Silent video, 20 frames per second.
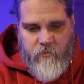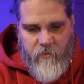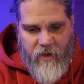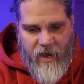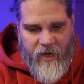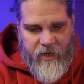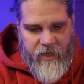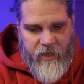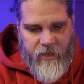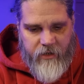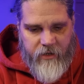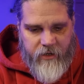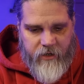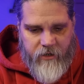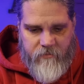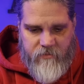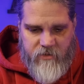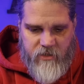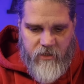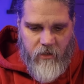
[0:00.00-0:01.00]
back in
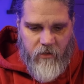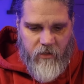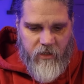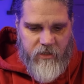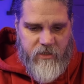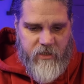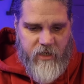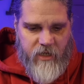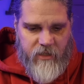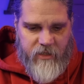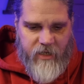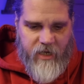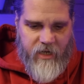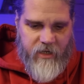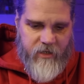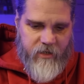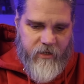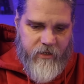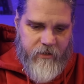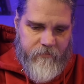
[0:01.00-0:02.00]
here. So let's get
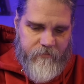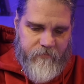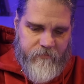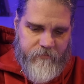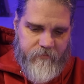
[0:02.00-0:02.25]
that done.